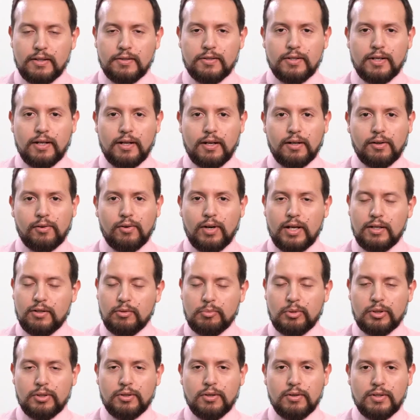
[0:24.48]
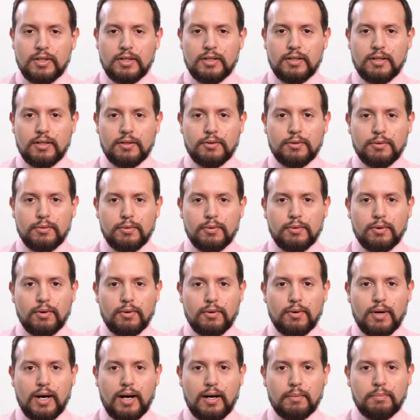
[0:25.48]
It's a great opportunity to
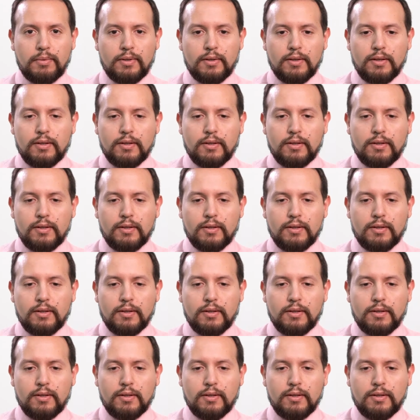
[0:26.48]
grow up